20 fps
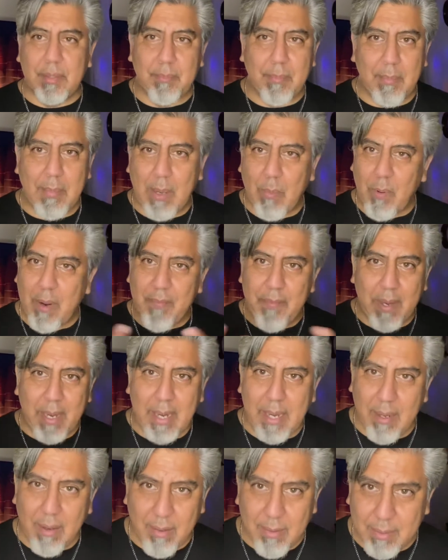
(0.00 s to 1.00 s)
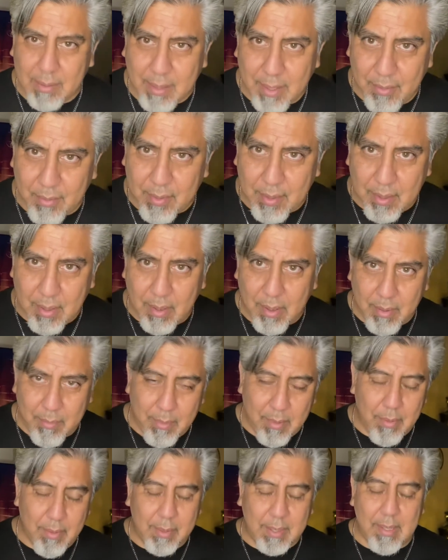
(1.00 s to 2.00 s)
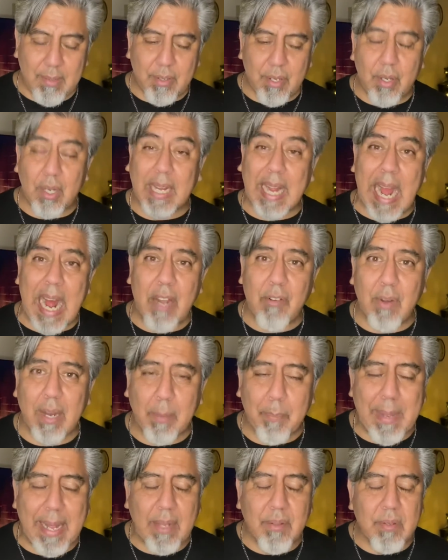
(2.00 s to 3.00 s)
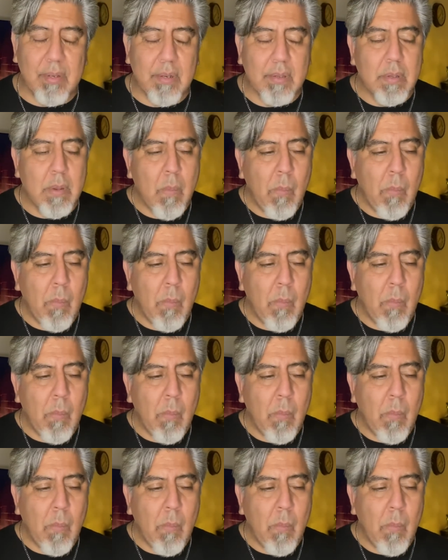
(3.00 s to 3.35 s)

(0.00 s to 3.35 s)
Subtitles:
My wife and I are considered contract pastors.